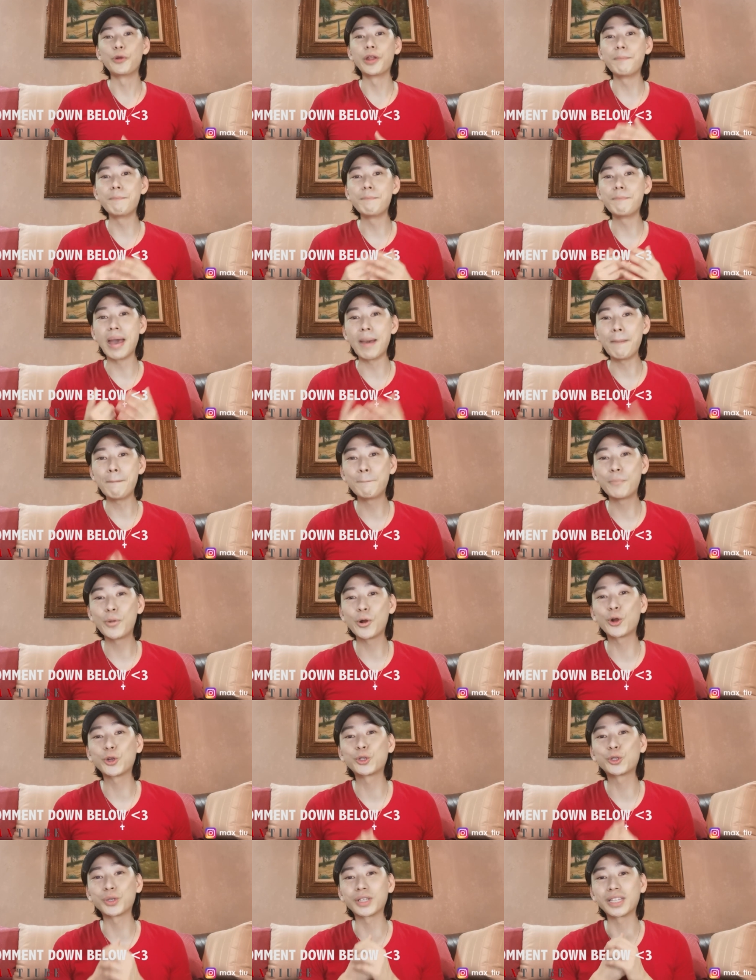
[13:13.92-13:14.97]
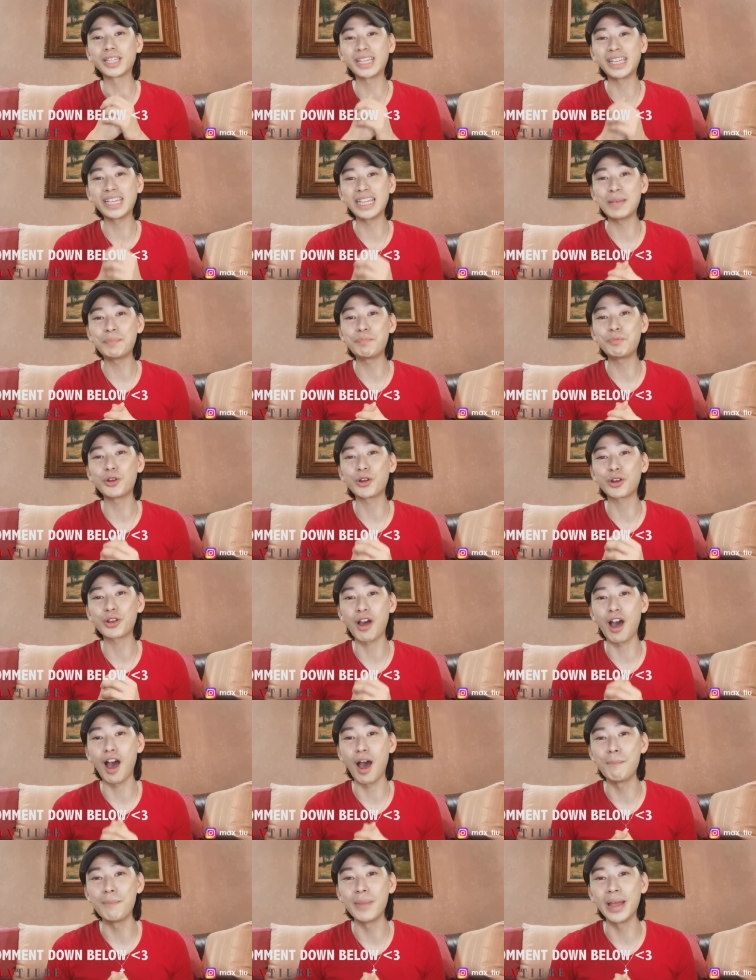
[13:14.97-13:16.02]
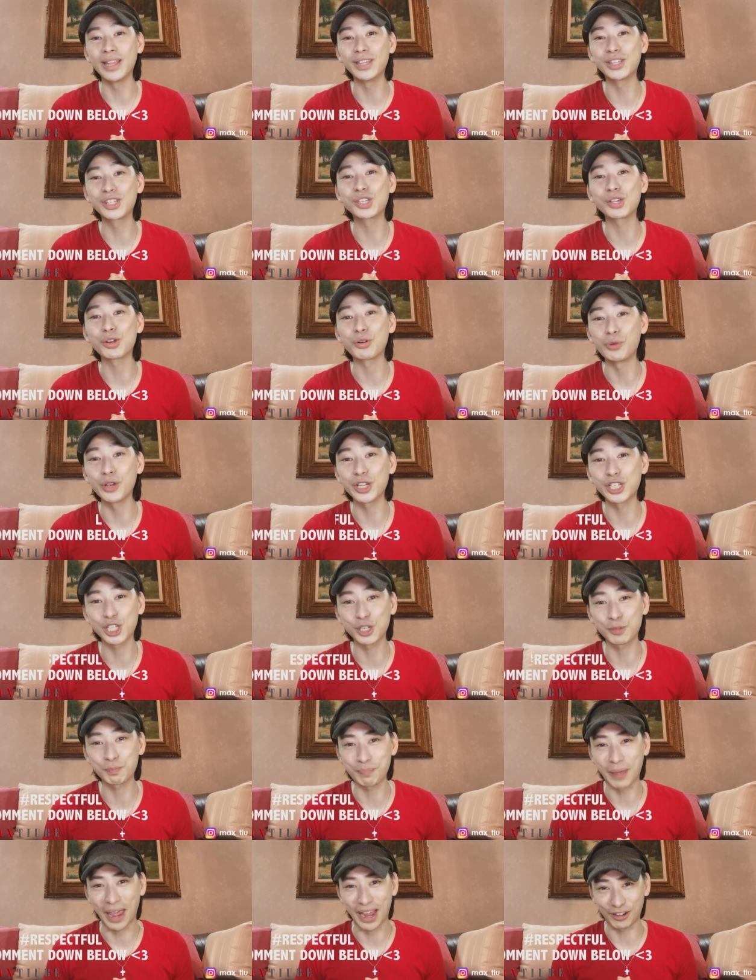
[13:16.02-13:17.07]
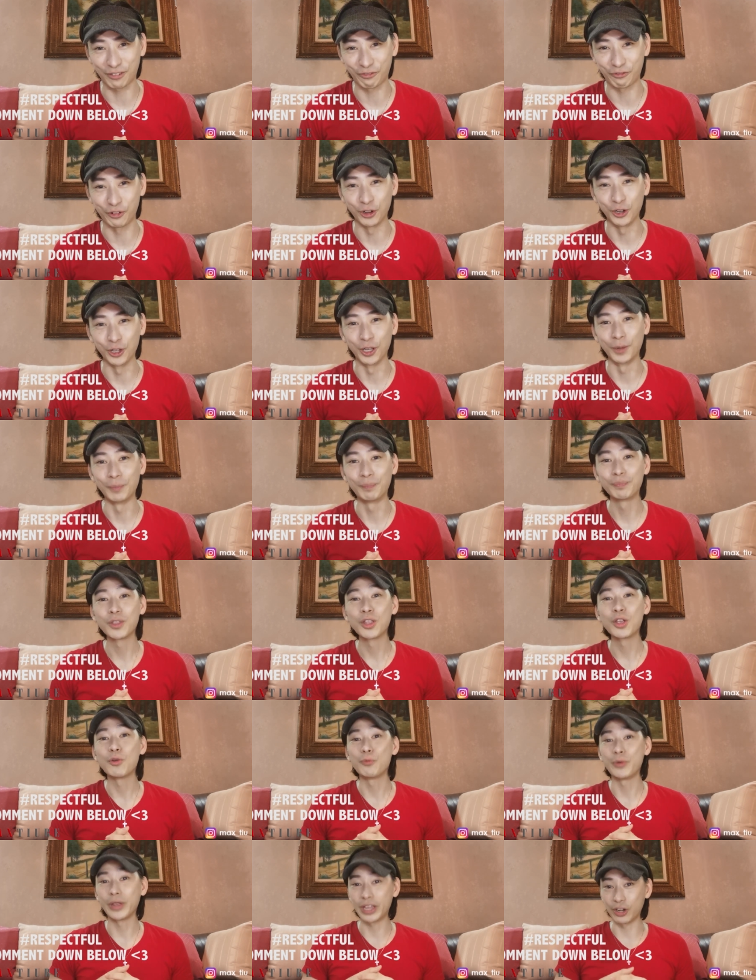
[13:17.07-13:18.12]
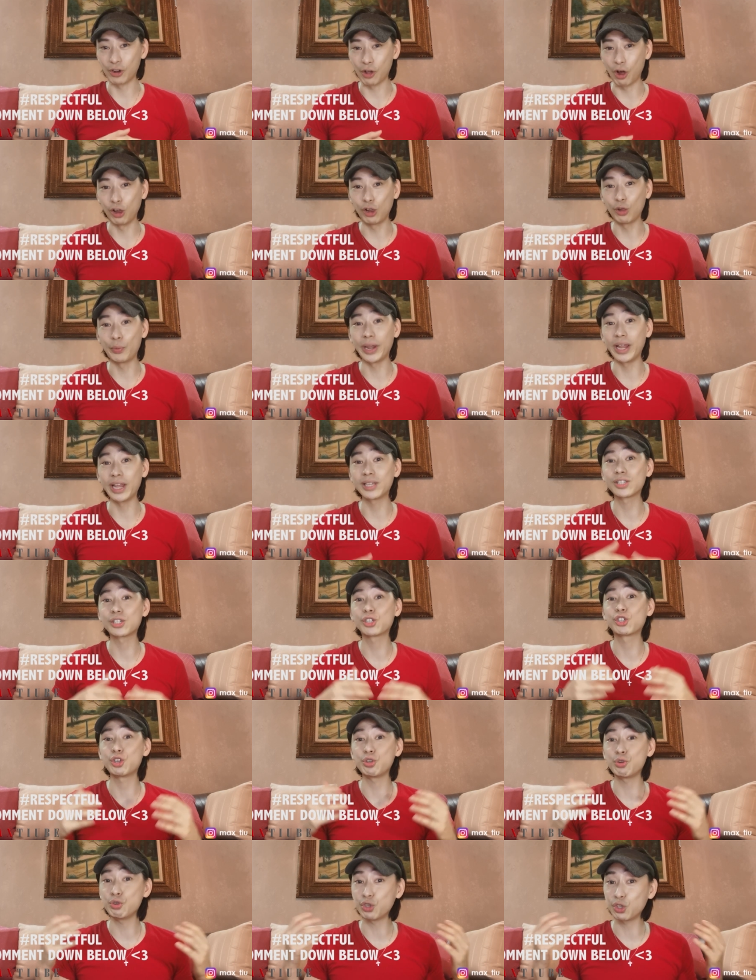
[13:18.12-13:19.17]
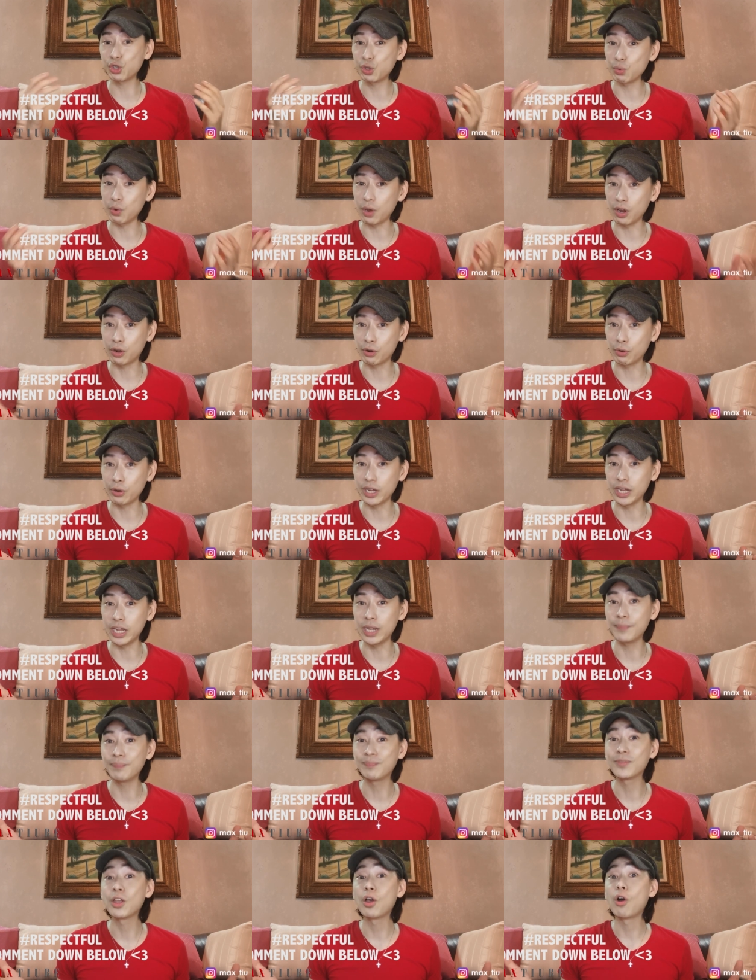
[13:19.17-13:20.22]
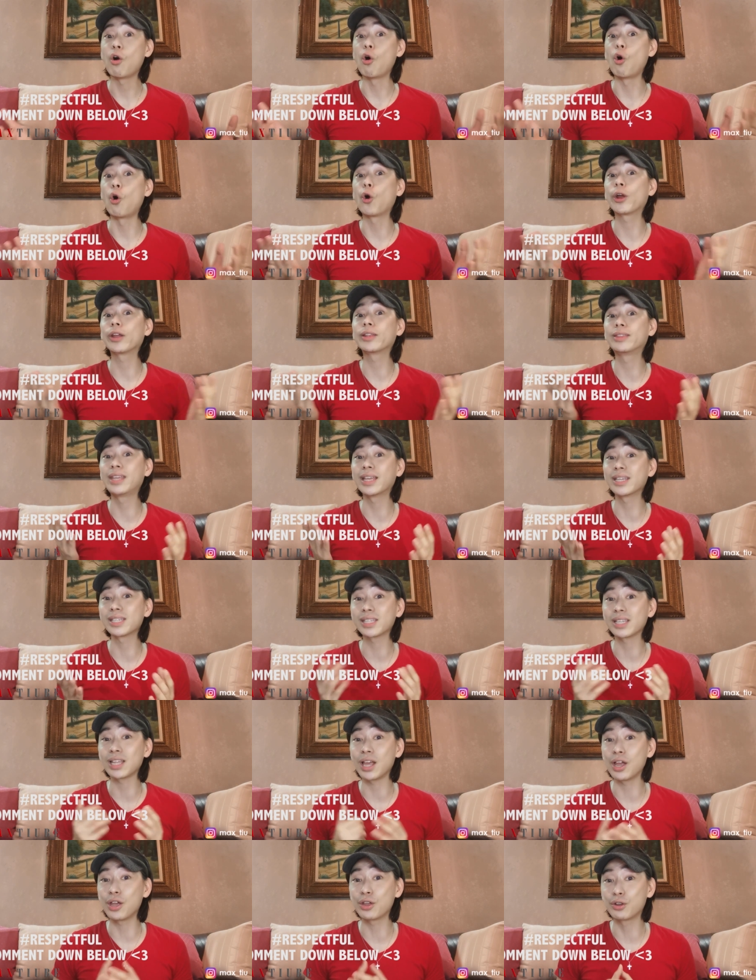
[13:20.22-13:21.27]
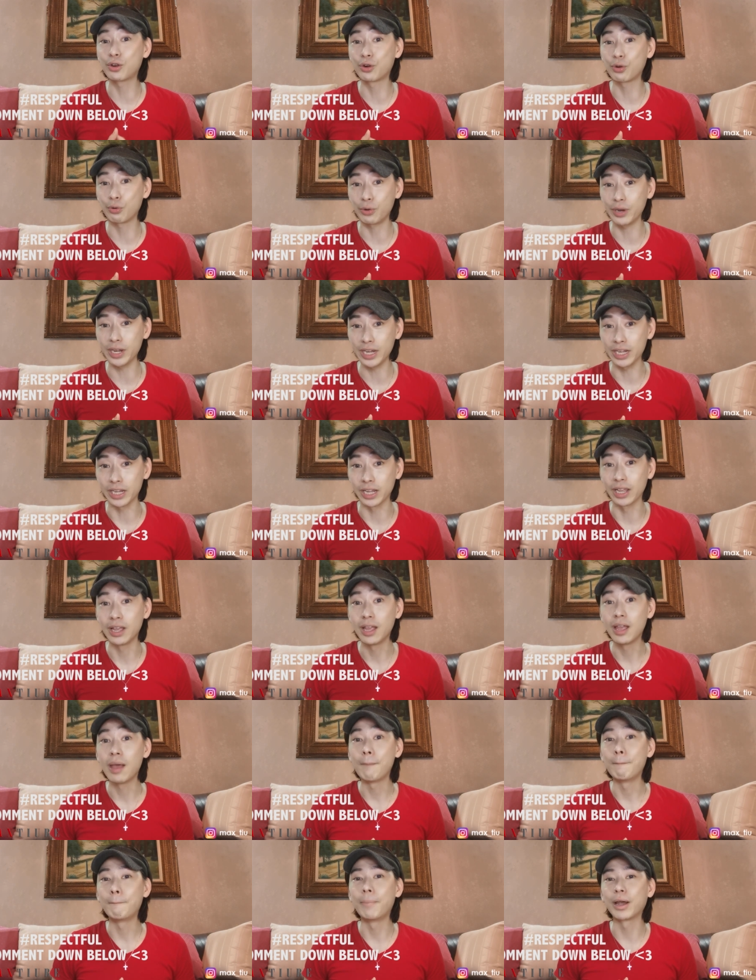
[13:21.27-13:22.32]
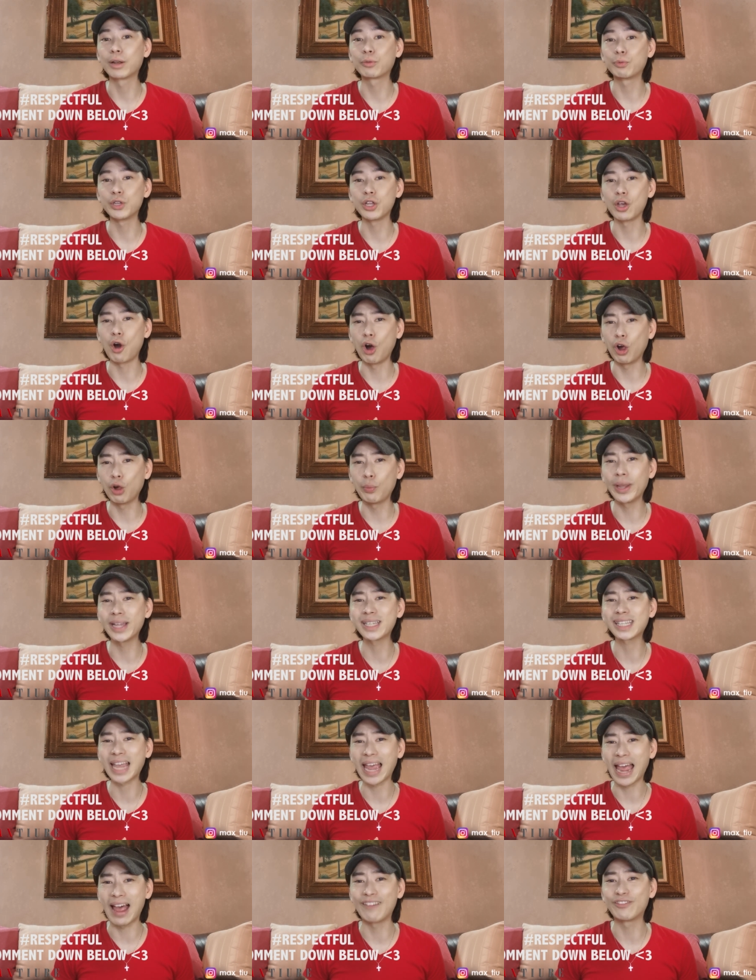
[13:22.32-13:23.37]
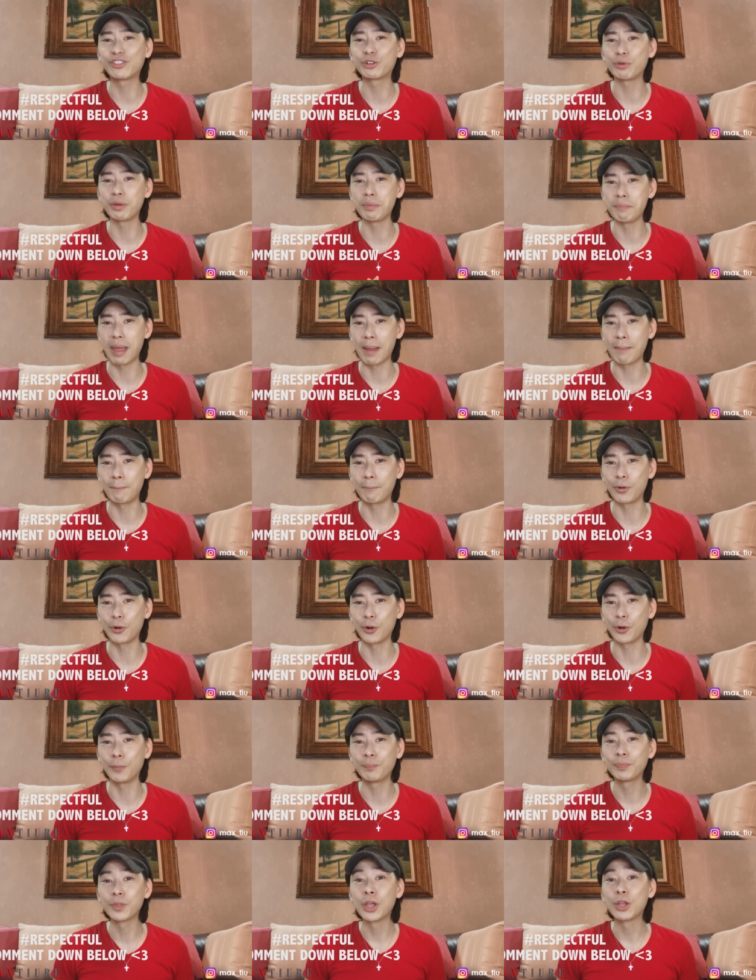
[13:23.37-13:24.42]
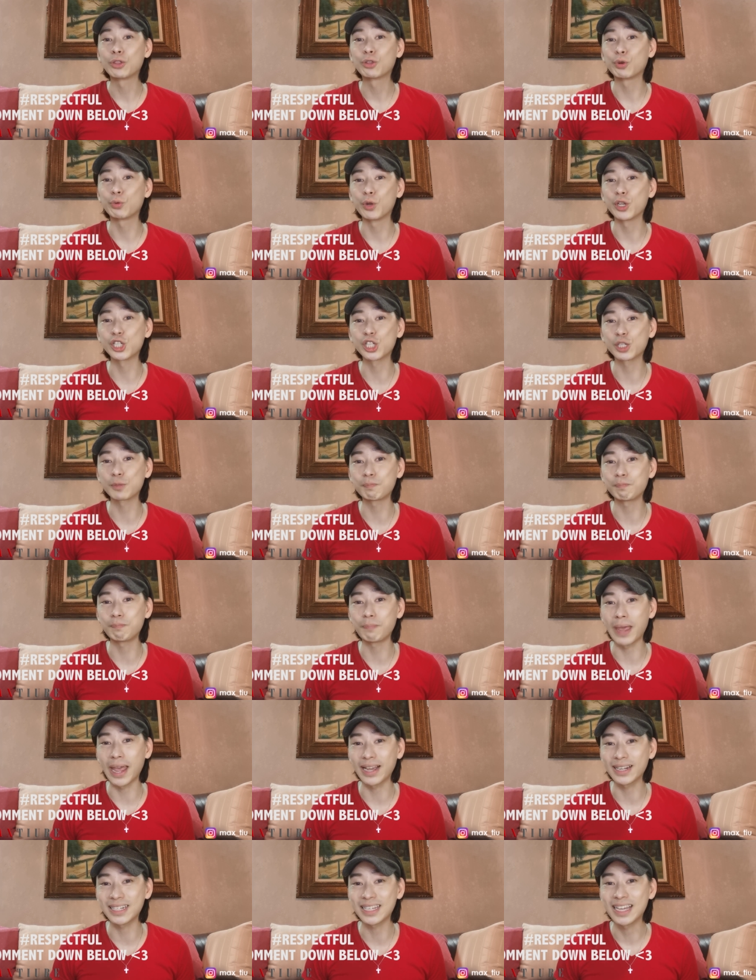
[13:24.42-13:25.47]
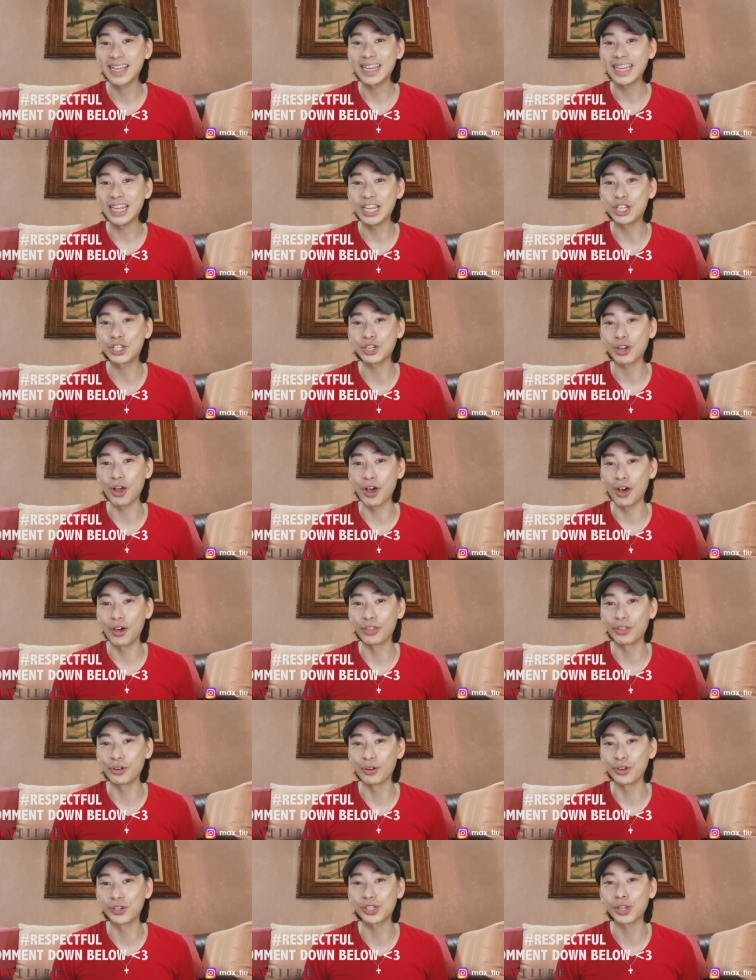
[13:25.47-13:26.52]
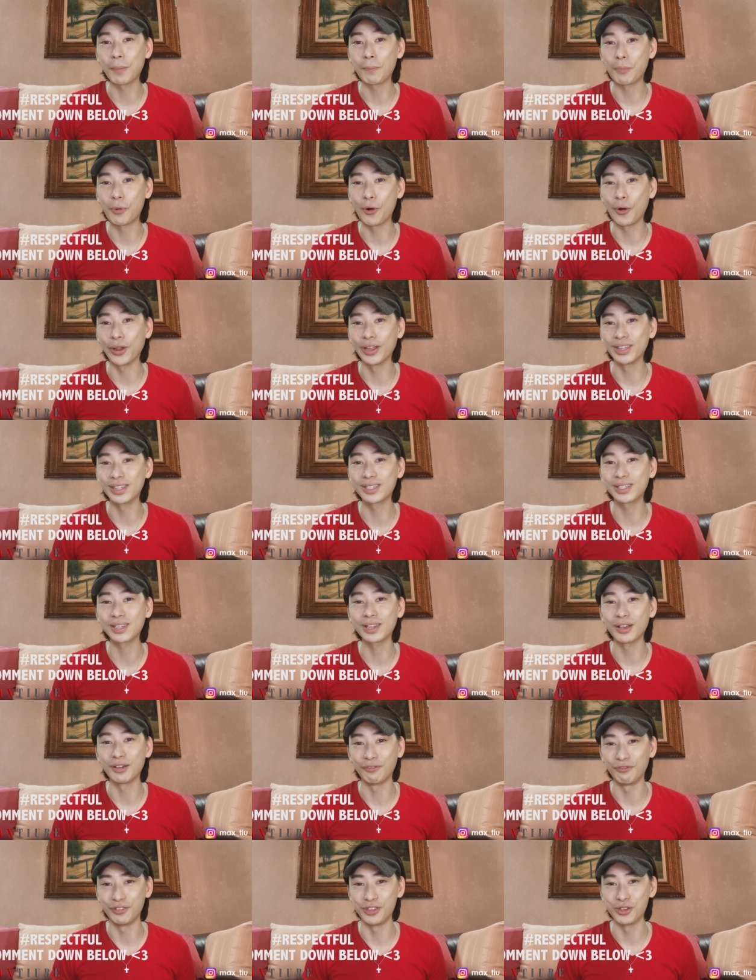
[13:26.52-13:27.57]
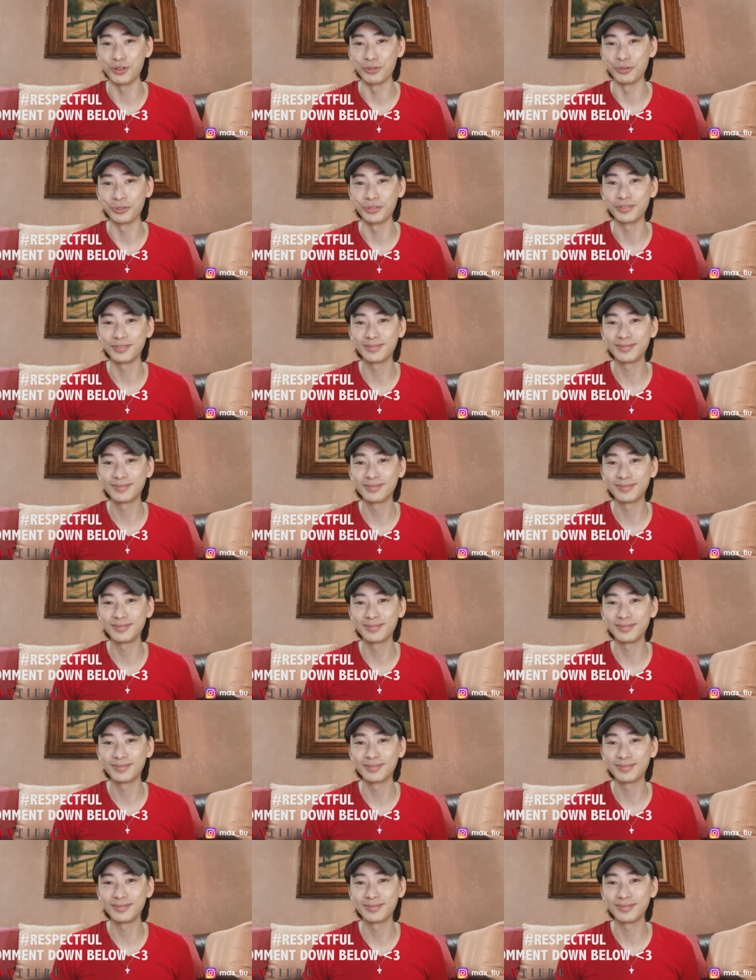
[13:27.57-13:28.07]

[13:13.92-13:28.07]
Remember to keep your comments respectful. We can always choose to agree or disagree but we always have to remember to respect each other's points of view.